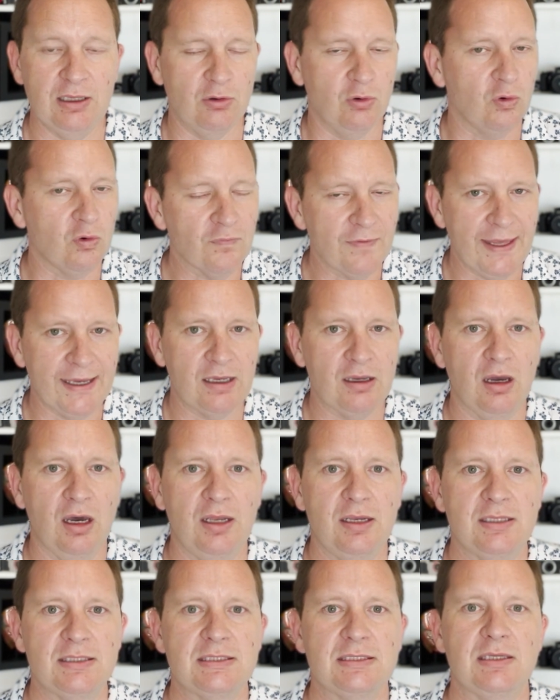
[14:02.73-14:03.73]
all that
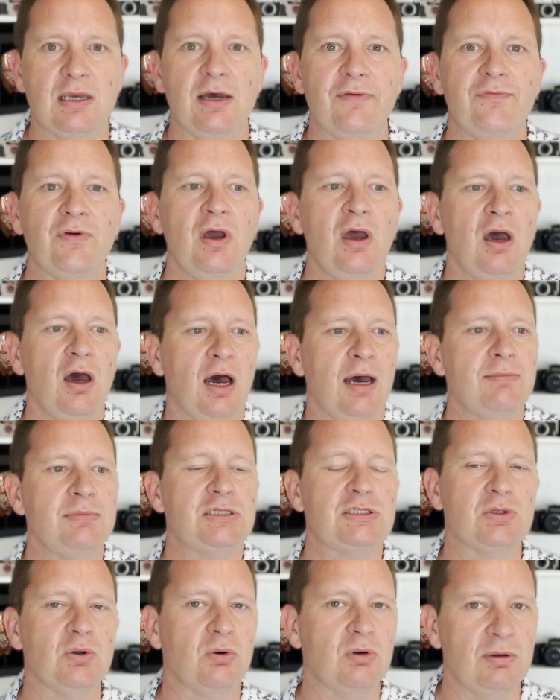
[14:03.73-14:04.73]
kind of stuff, I'm
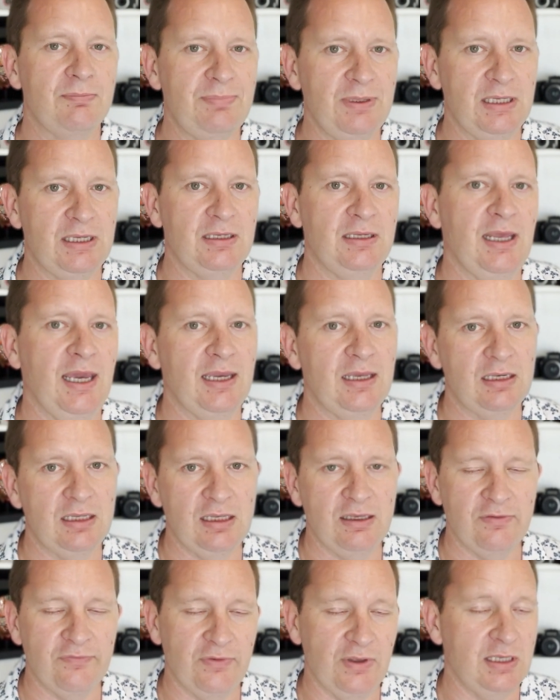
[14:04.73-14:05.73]
sure a bigger
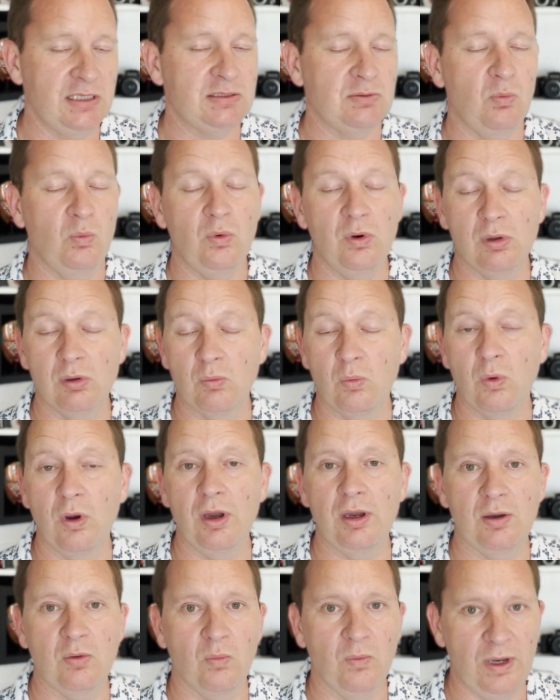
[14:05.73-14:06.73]
negative will
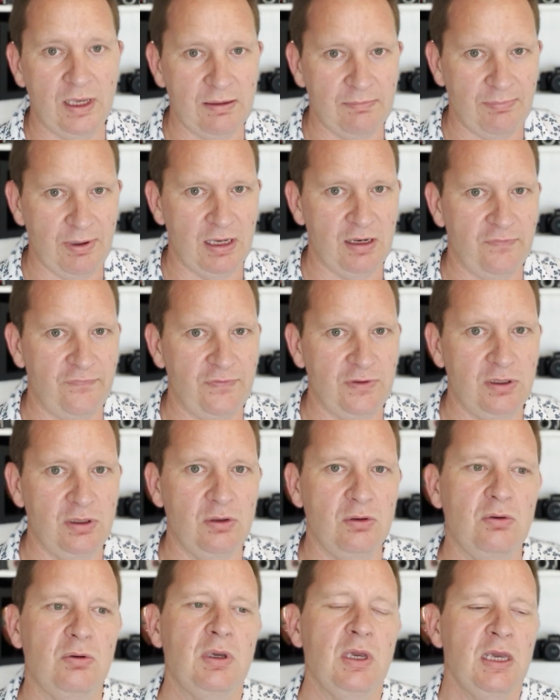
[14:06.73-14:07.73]
work way better for
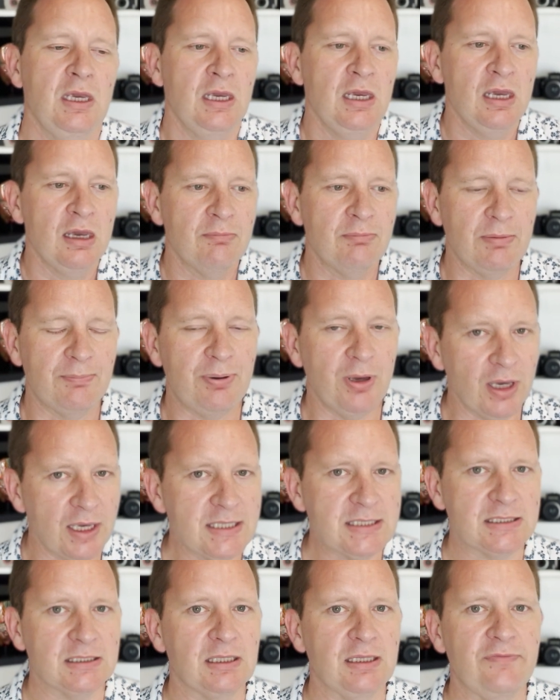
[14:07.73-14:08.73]
you. But
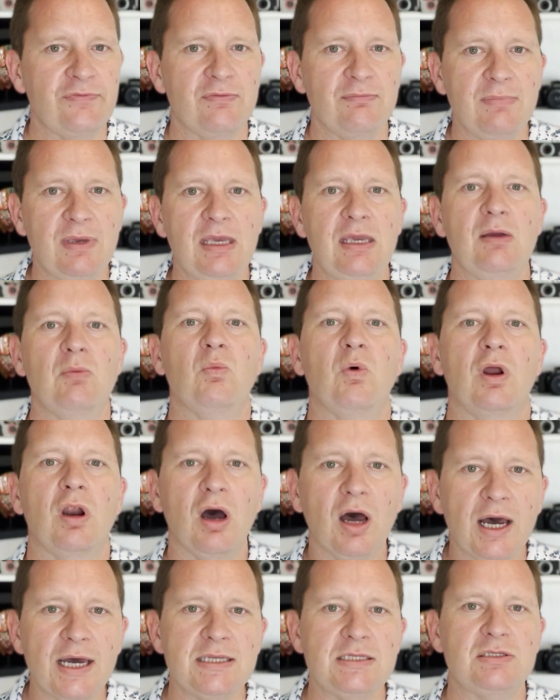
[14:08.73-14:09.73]
personally for me and what
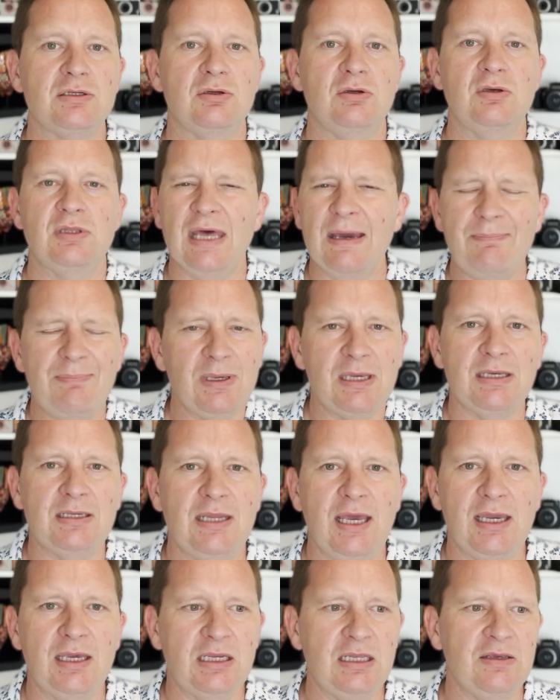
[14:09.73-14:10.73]
I do, that bigger
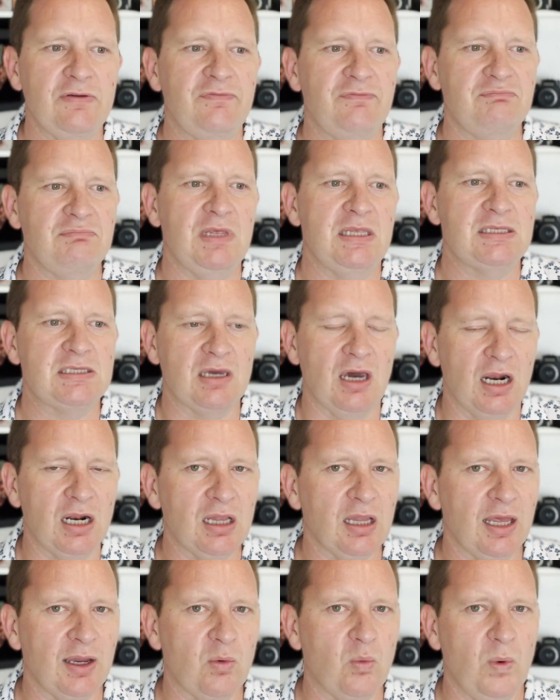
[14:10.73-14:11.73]
negative, it's kind of
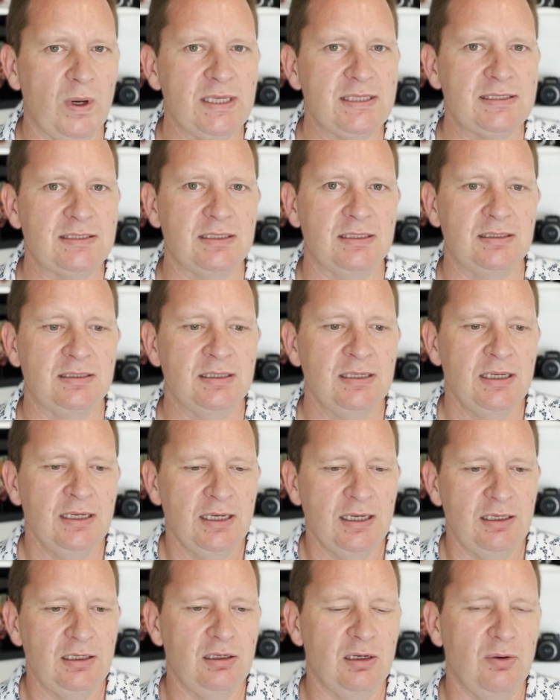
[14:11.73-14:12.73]
like wasted.
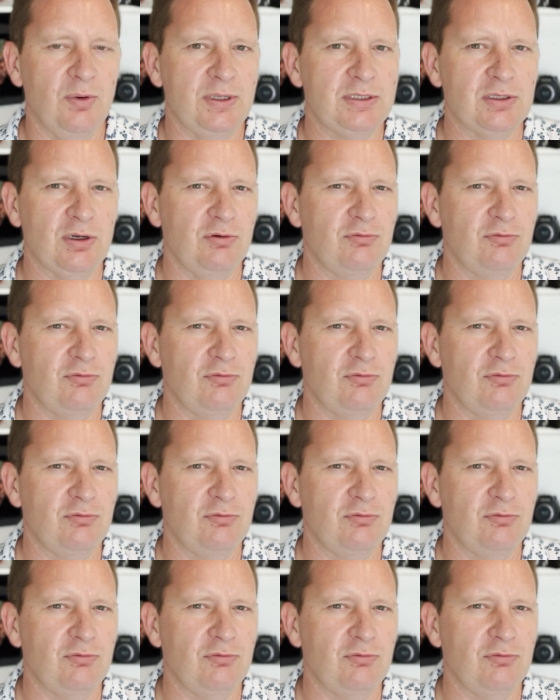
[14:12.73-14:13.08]
I don't